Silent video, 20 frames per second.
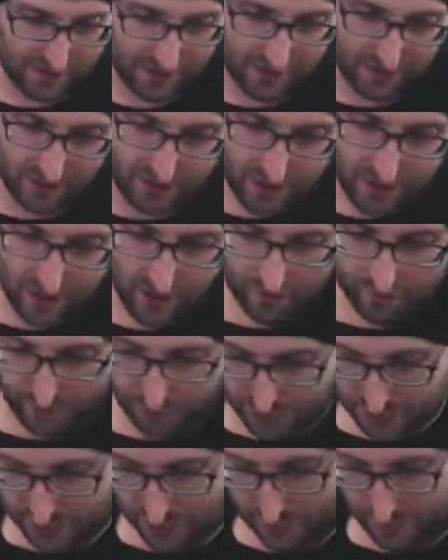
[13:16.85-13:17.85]
So
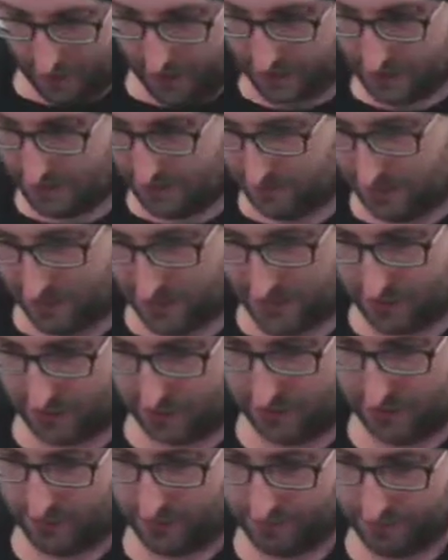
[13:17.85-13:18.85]
unfortunately, the box is
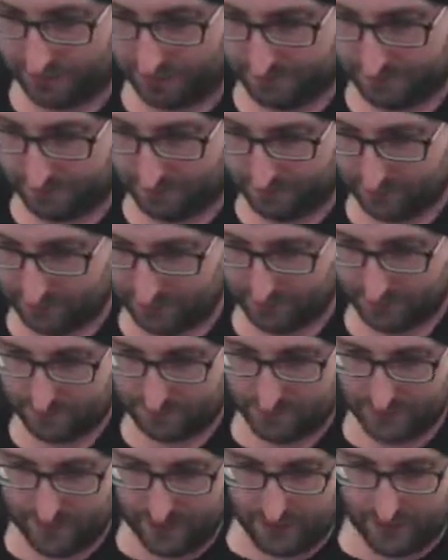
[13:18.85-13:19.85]
basically,
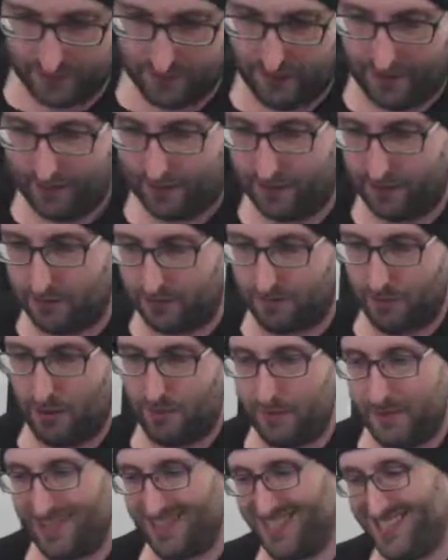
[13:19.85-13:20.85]
I don't know,
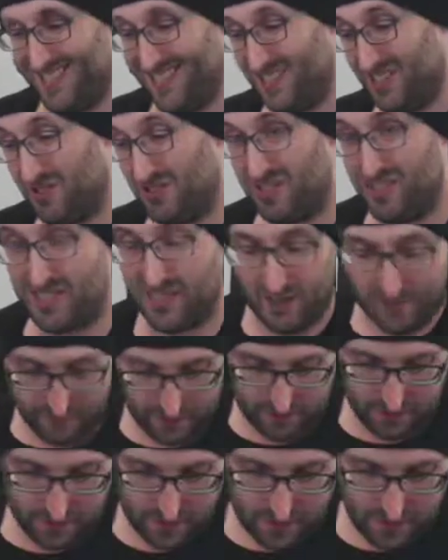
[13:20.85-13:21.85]
probably a 6 or a
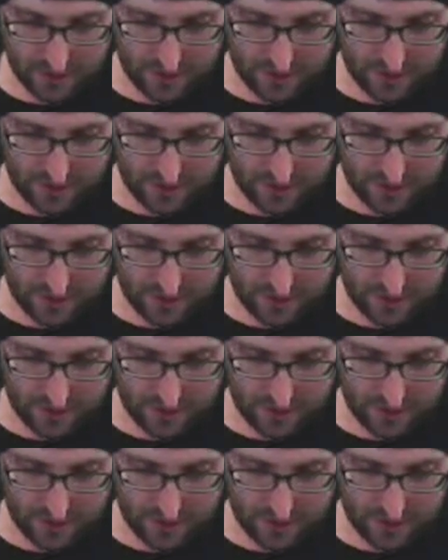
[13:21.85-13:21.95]
7